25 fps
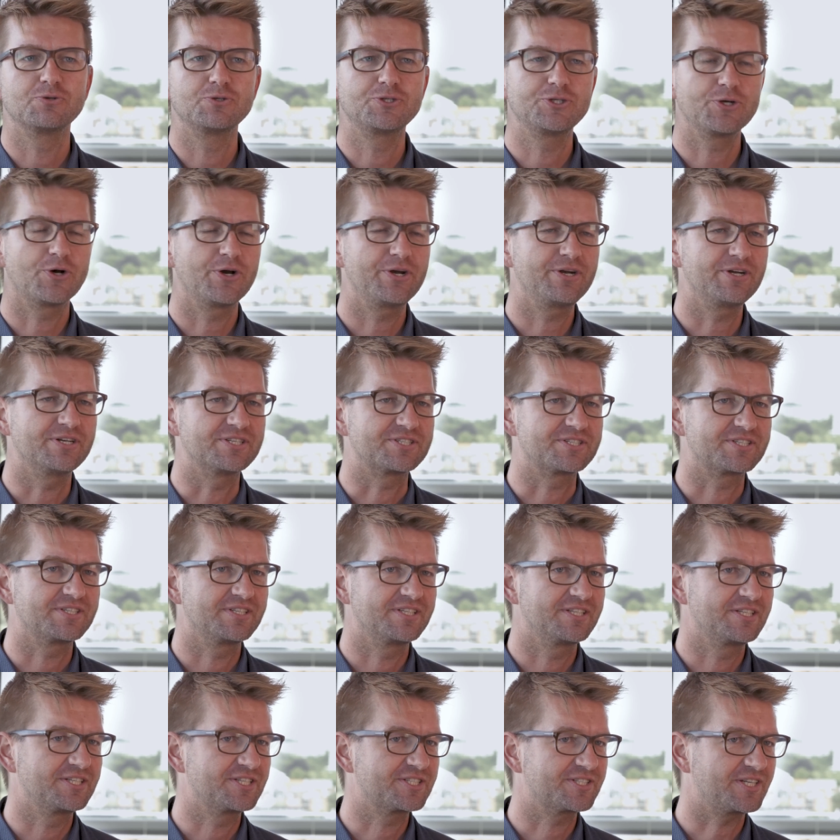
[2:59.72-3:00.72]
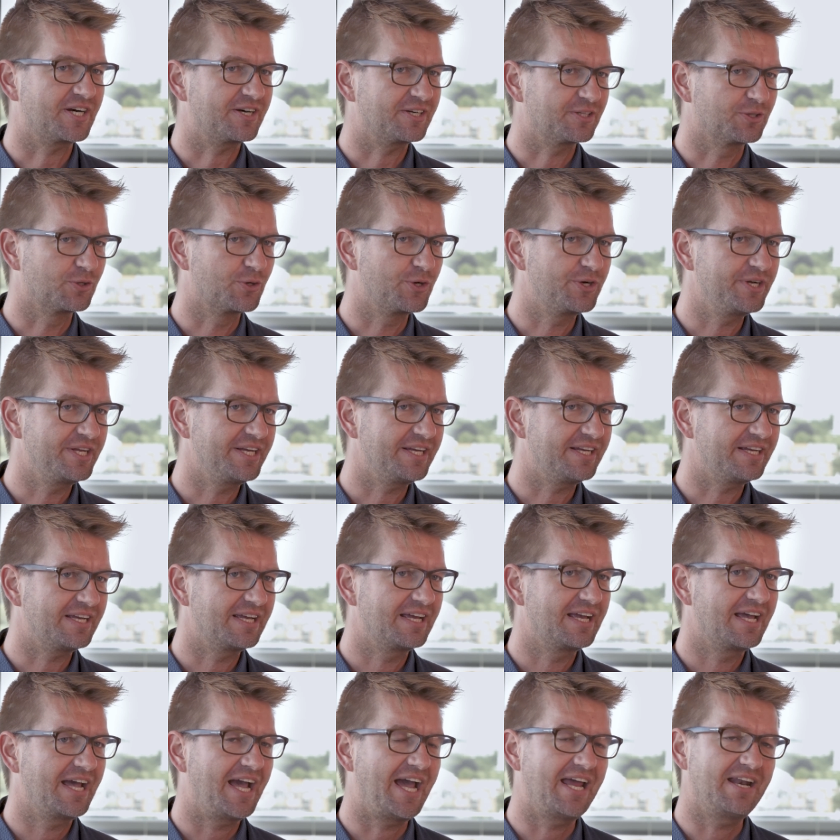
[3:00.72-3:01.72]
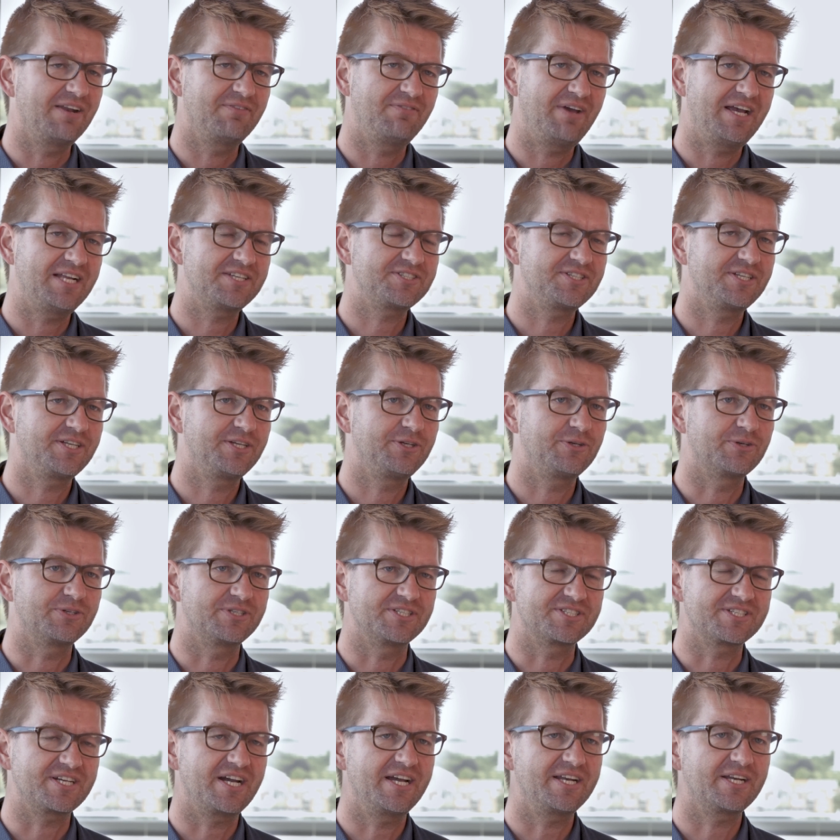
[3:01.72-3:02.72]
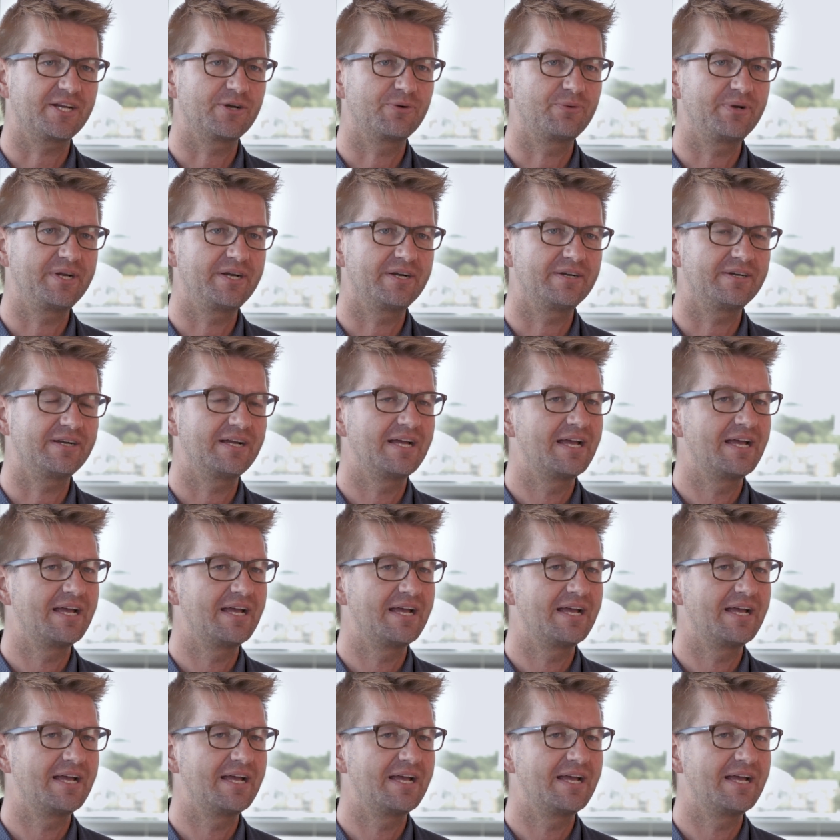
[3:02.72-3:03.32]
So join us, start learning and advancing your design career,